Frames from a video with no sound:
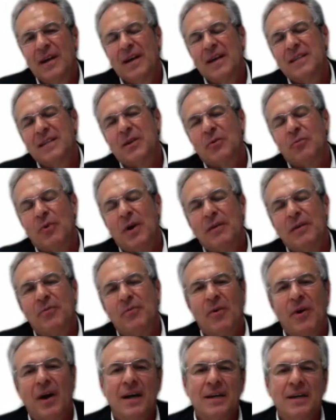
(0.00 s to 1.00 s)
is a way
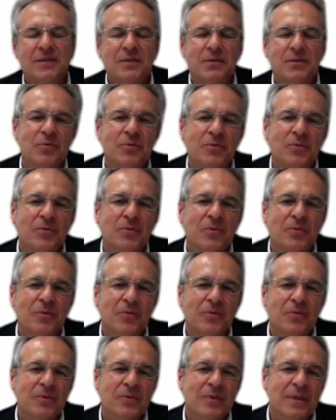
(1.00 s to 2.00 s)
for us
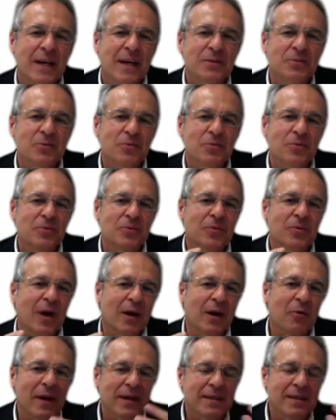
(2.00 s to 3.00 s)
to get to
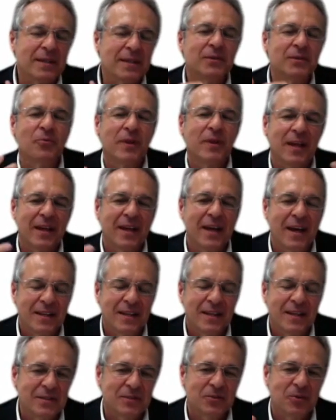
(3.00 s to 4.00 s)
acquainted with the
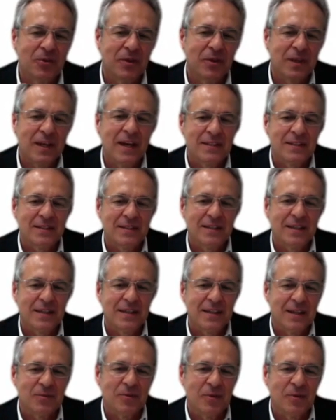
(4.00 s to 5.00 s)
guests, so the guests
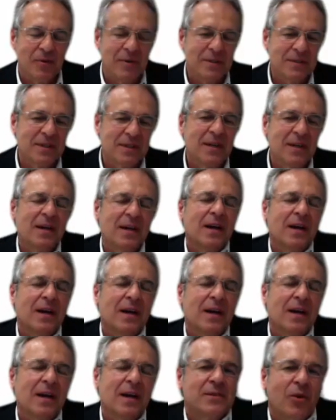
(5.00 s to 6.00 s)
get to know us.
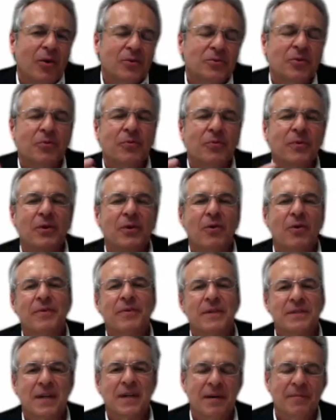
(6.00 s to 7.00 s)
And also we offer
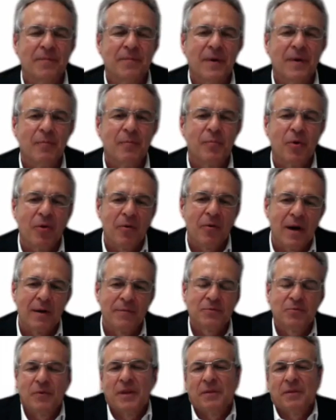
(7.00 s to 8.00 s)
some
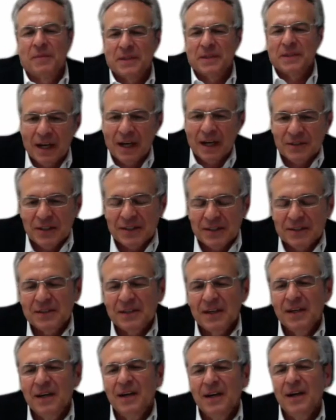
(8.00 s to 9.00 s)
programs with massages,